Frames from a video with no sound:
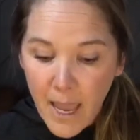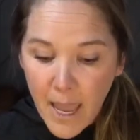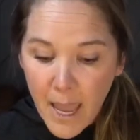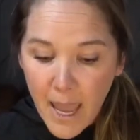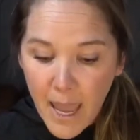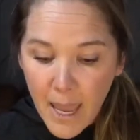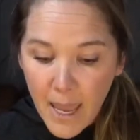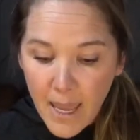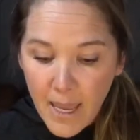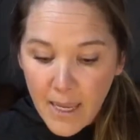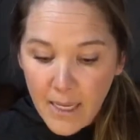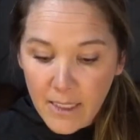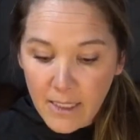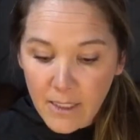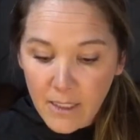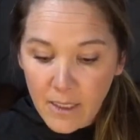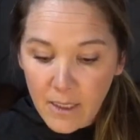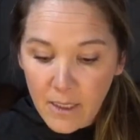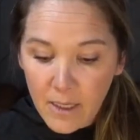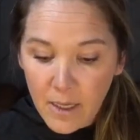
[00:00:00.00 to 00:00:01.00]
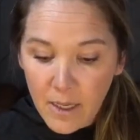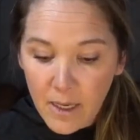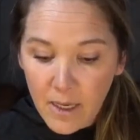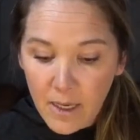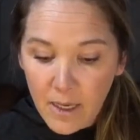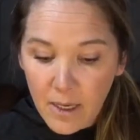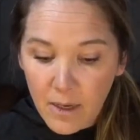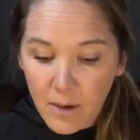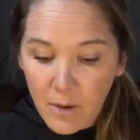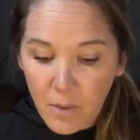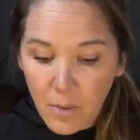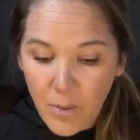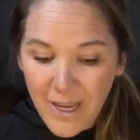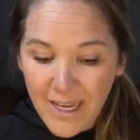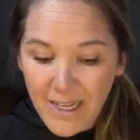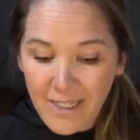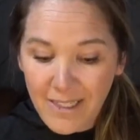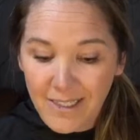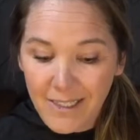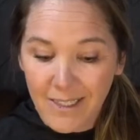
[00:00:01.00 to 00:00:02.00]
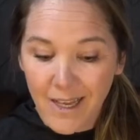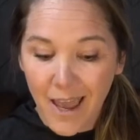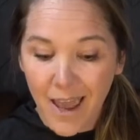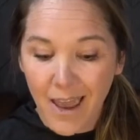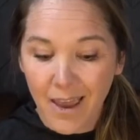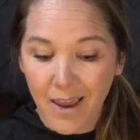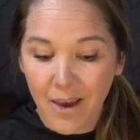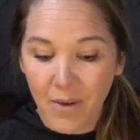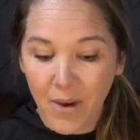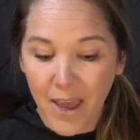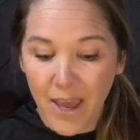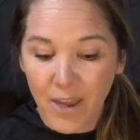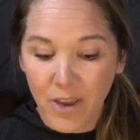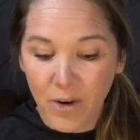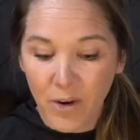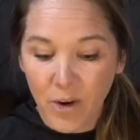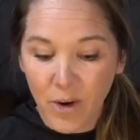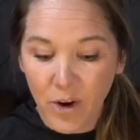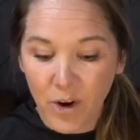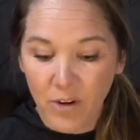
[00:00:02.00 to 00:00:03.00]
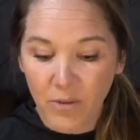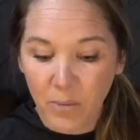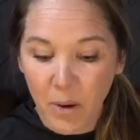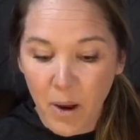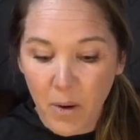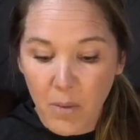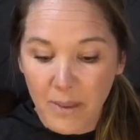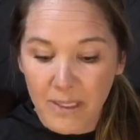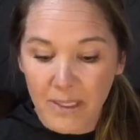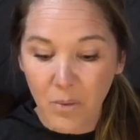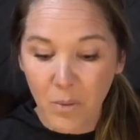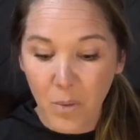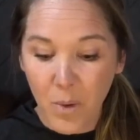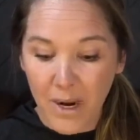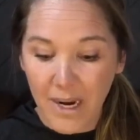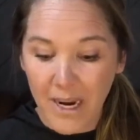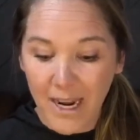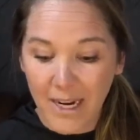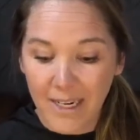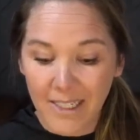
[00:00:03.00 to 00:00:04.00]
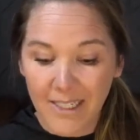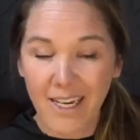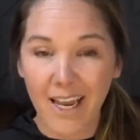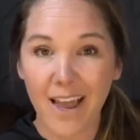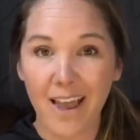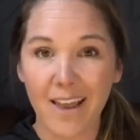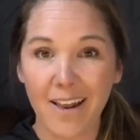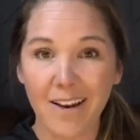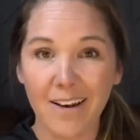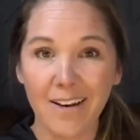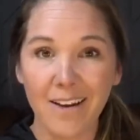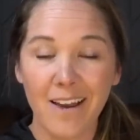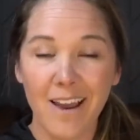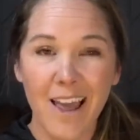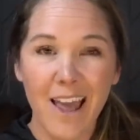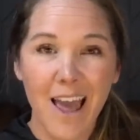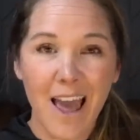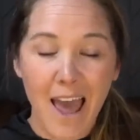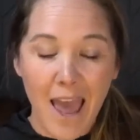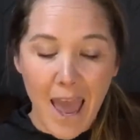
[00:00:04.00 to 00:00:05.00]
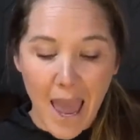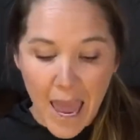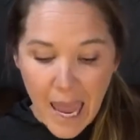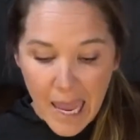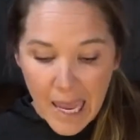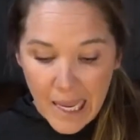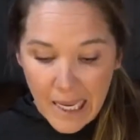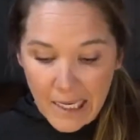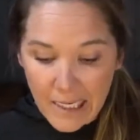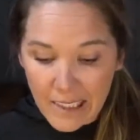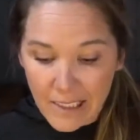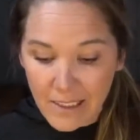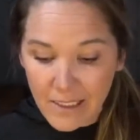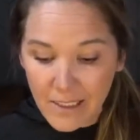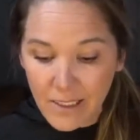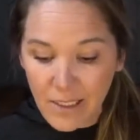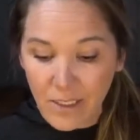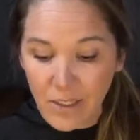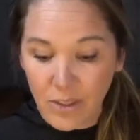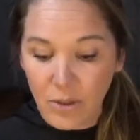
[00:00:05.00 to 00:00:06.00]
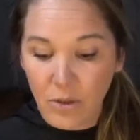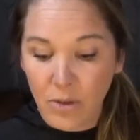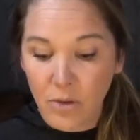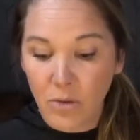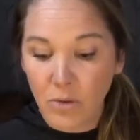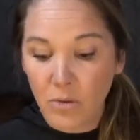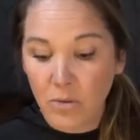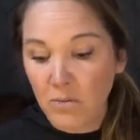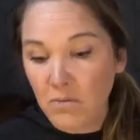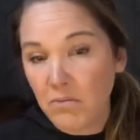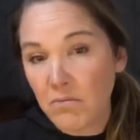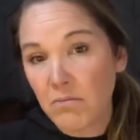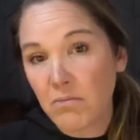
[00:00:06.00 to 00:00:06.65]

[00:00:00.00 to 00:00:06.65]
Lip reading: And we could say, okay, your curveball was 1 out of 10, and you...